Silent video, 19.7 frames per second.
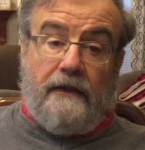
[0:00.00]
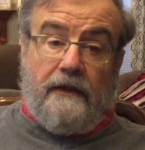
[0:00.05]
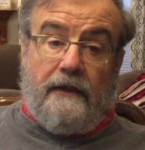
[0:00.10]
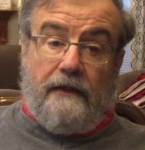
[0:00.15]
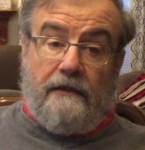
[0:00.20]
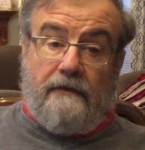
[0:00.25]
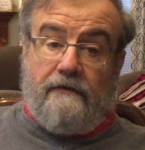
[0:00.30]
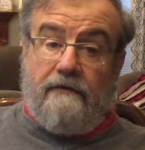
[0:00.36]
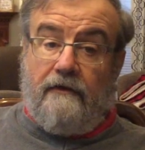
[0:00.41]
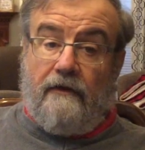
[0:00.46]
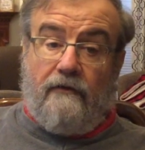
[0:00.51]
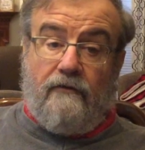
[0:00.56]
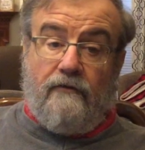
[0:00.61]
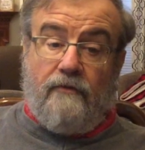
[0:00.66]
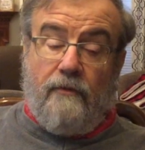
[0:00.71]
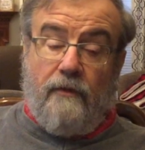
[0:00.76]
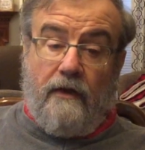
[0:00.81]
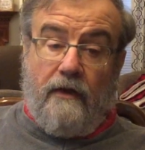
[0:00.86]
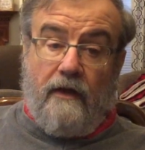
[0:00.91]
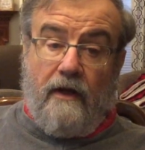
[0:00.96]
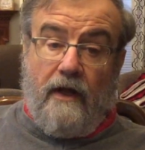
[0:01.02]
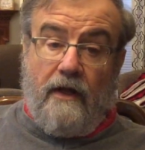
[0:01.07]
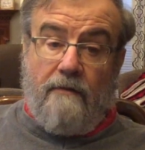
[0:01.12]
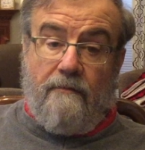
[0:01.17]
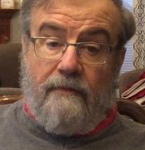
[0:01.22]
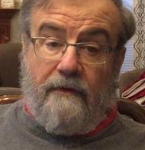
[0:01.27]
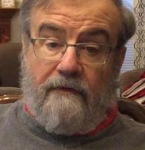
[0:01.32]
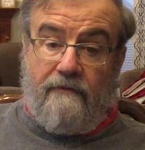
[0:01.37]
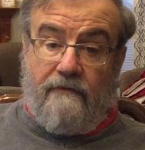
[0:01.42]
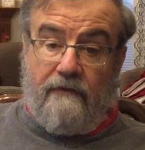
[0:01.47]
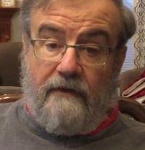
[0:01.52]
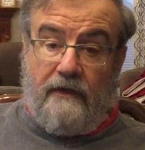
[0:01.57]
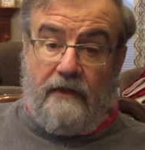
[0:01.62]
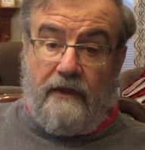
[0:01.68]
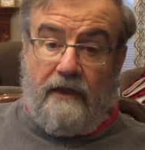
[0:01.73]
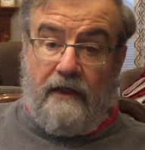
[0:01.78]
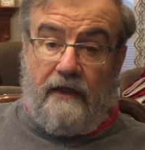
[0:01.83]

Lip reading: in 629 BC,